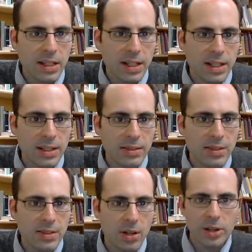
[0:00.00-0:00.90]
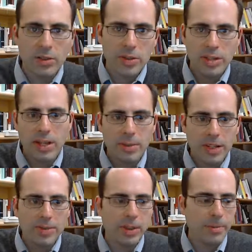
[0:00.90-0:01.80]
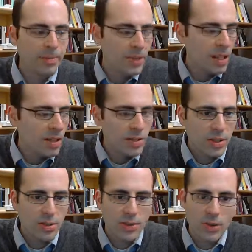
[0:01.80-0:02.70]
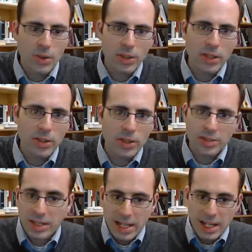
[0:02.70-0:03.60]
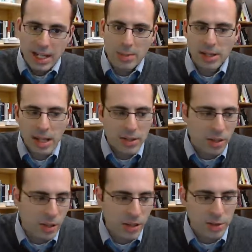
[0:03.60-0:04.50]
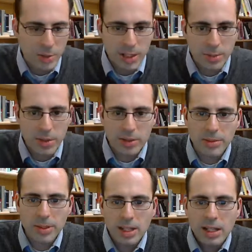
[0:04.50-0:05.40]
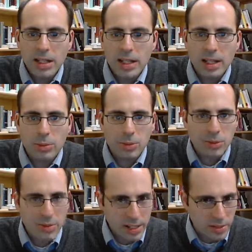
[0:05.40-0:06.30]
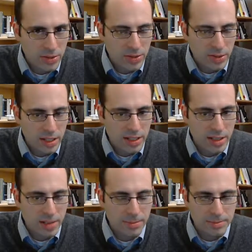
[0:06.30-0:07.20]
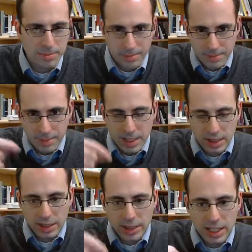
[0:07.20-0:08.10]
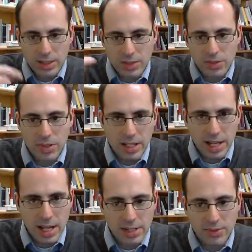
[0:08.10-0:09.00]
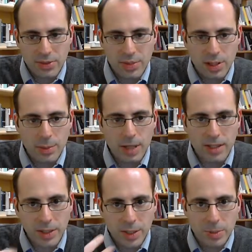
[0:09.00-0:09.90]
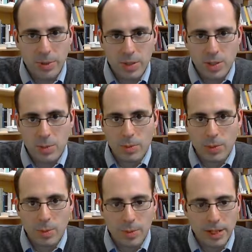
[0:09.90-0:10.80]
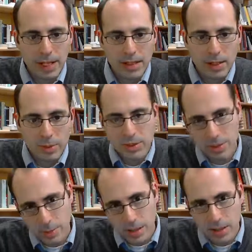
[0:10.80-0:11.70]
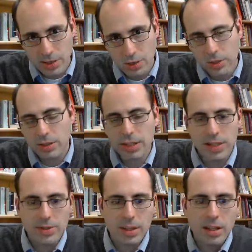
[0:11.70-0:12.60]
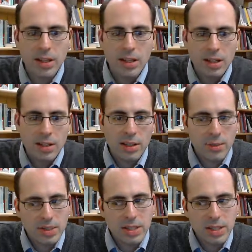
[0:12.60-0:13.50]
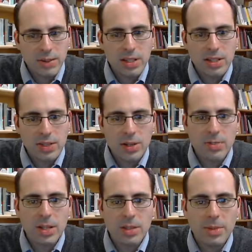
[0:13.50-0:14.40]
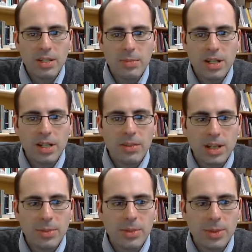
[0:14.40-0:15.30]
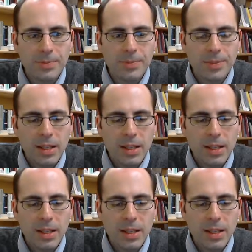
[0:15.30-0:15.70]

to argue the thing I'm giving you. So for an early look today about how to argue about a poem, I will direct you to the linked screencast for today about Elizabeth Bishop's poem, The Bite, that we talked about on Twitter last week. There was significant disagreement about the meaning of that poem